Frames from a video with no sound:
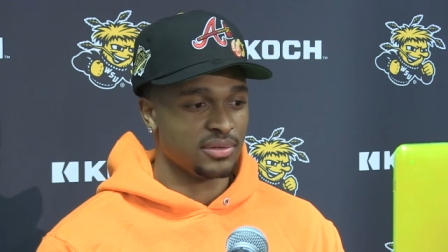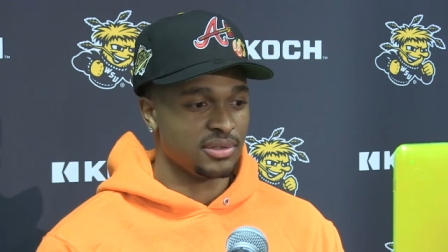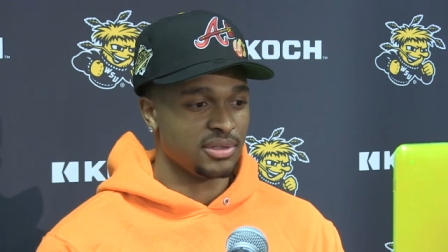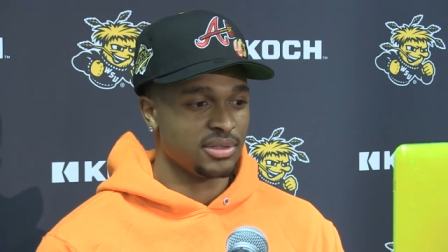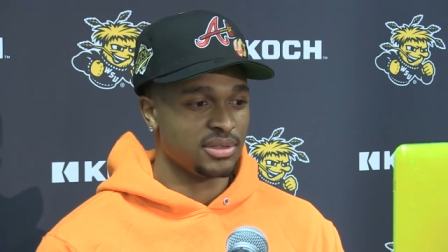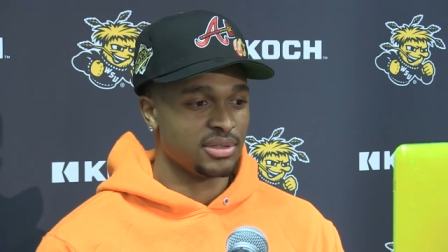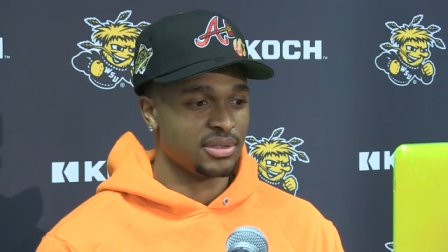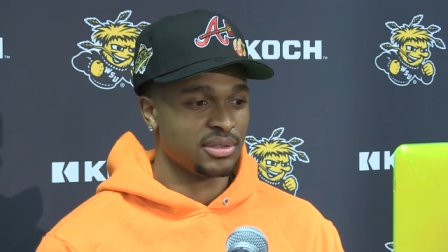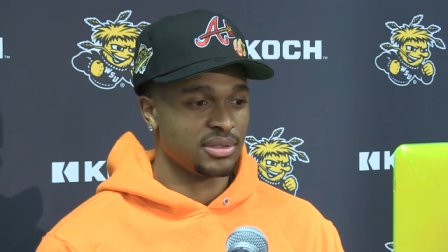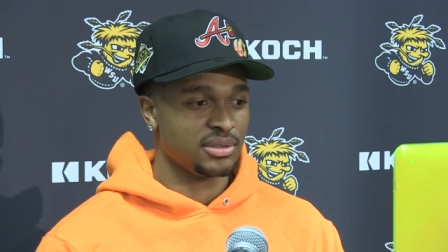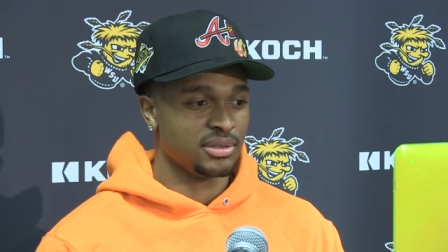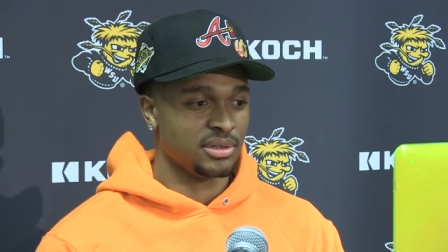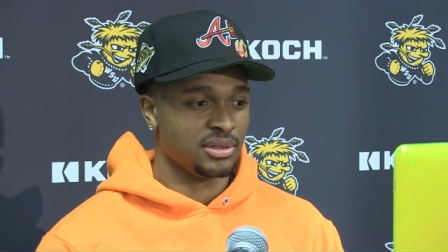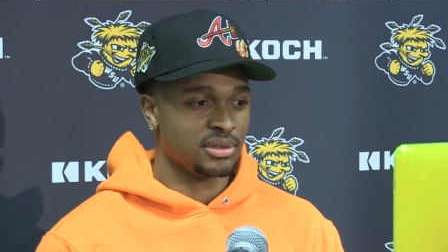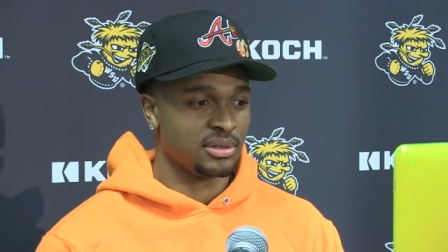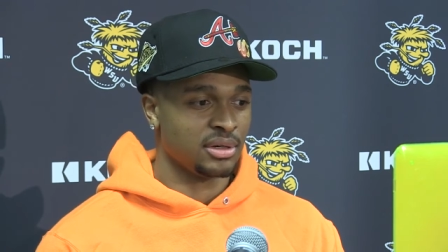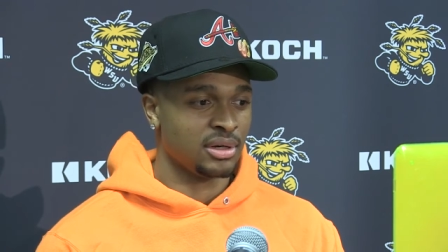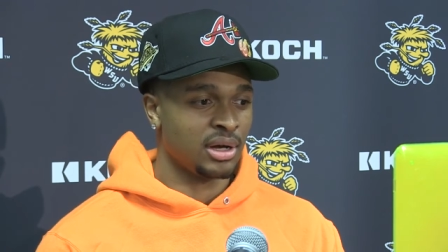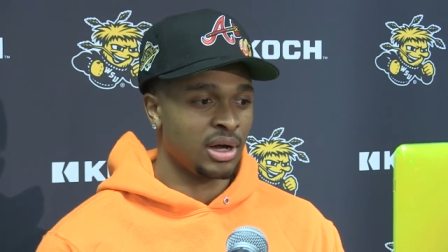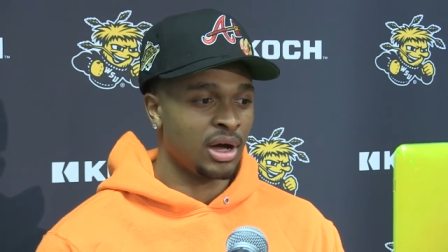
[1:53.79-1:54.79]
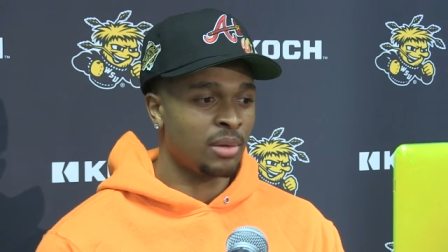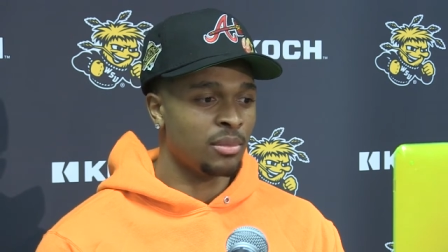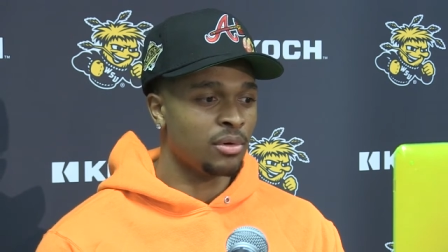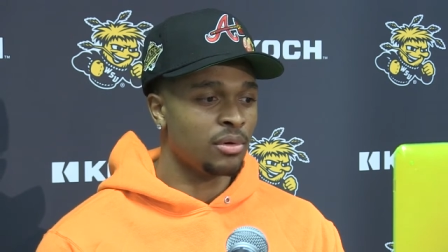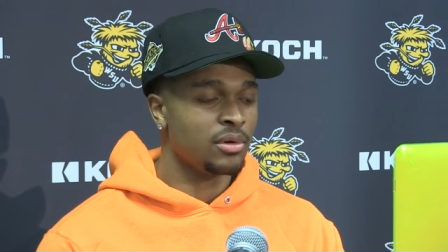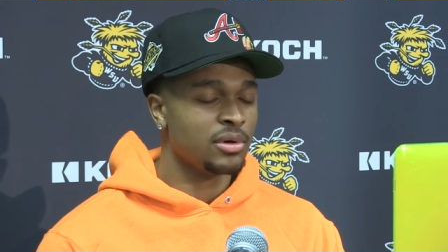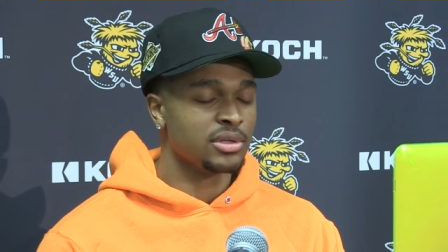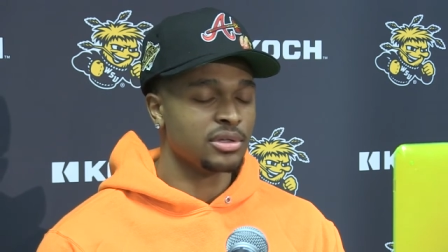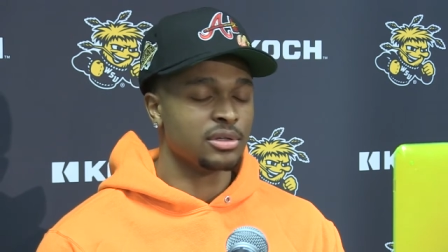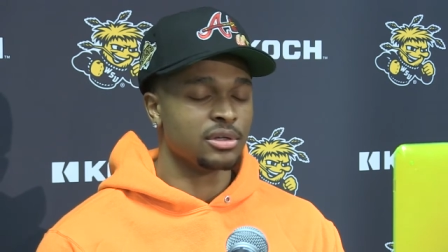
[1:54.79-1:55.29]
It's I'm
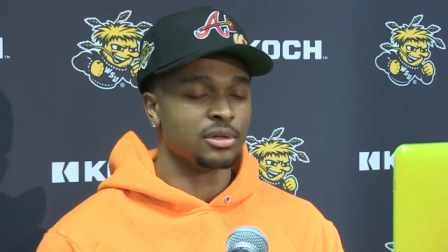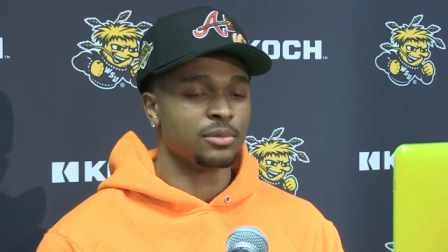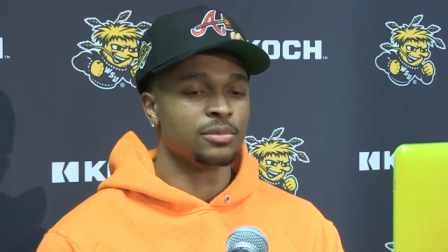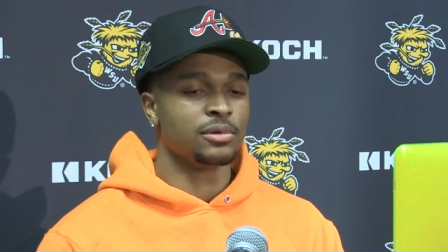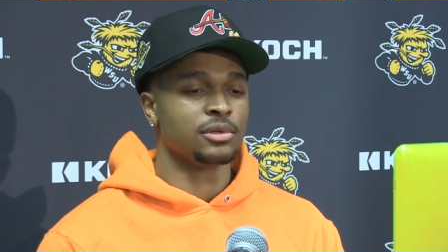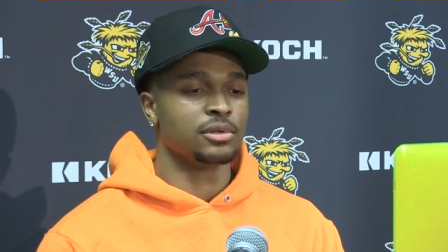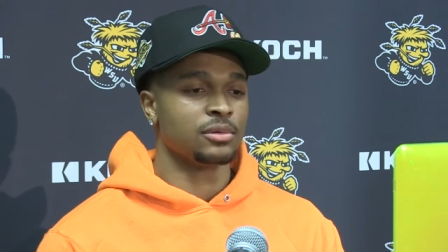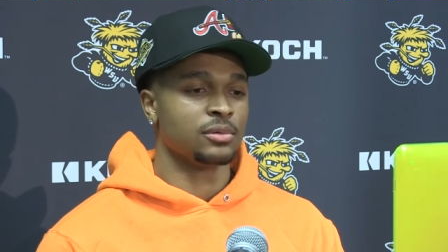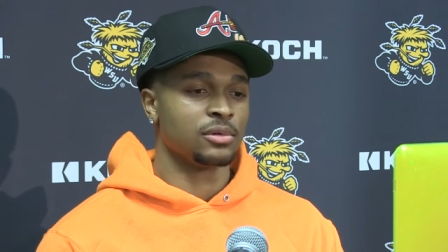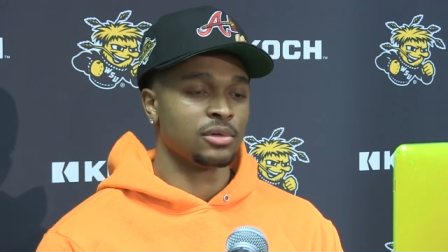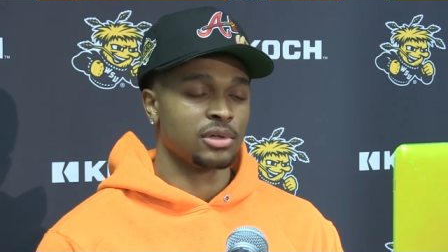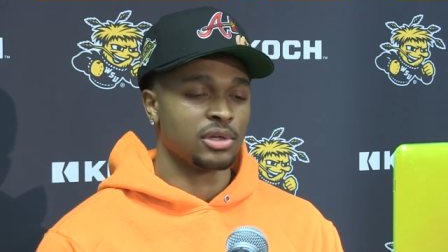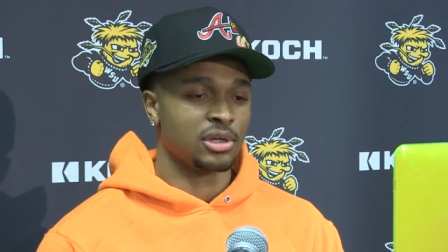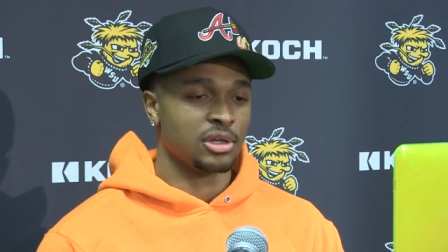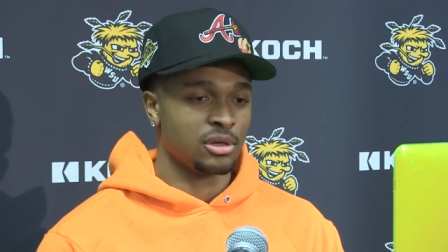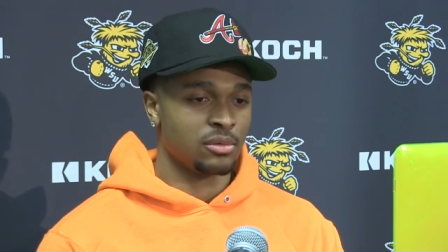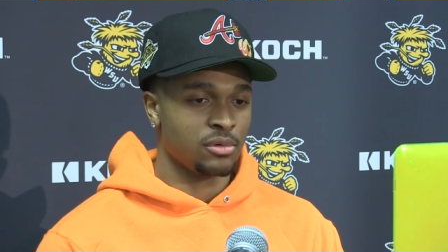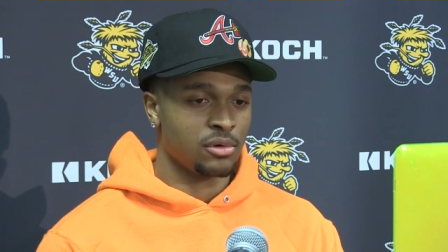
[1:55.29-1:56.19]
always gonna put the work in.